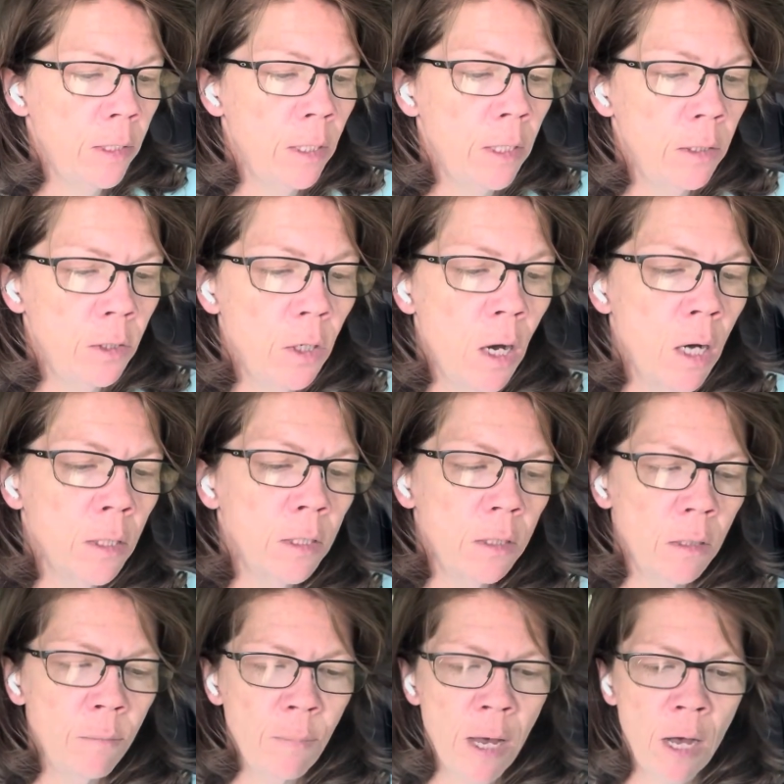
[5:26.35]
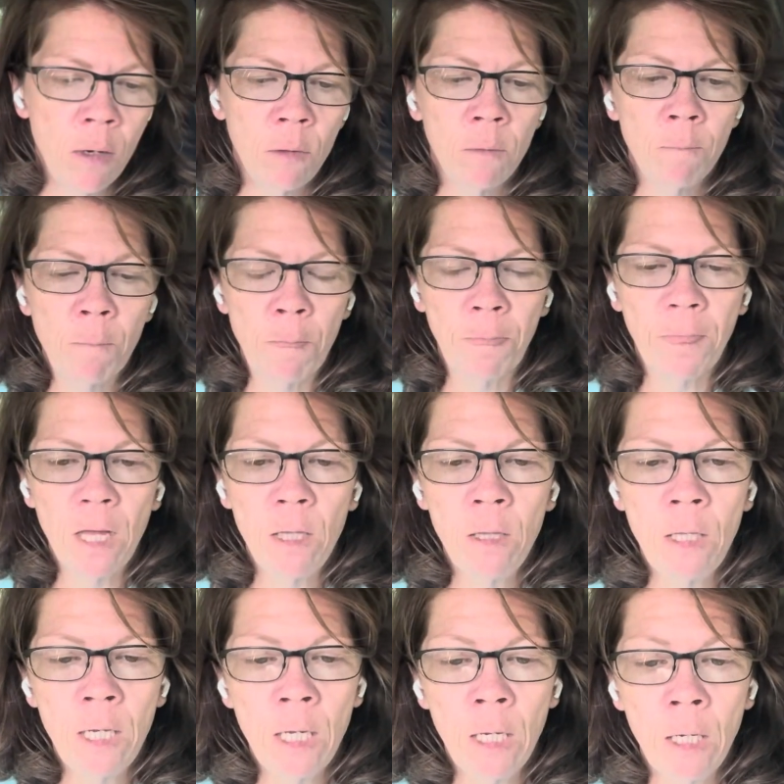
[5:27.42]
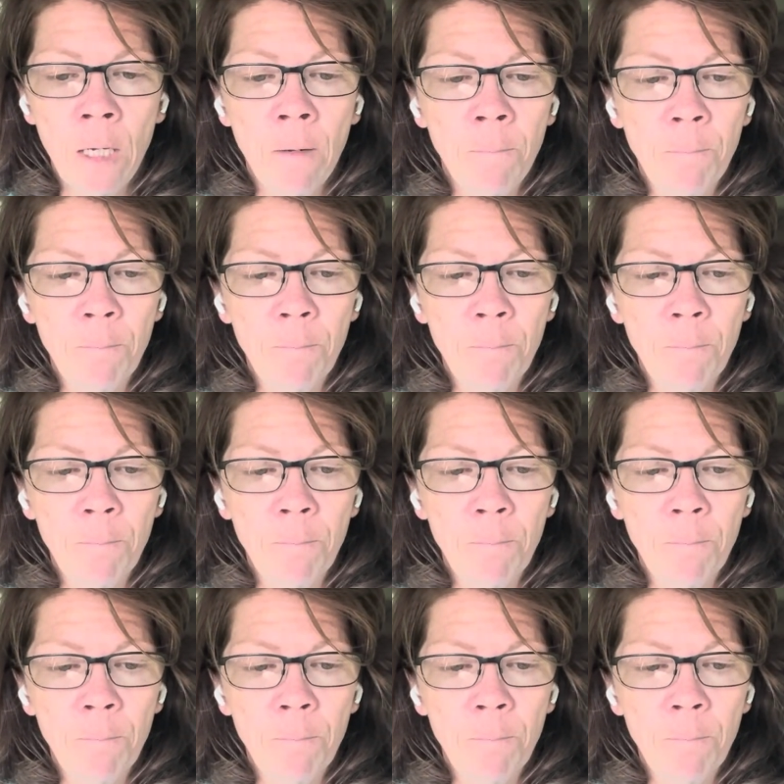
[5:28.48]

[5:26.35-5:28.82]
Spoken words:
it talks about the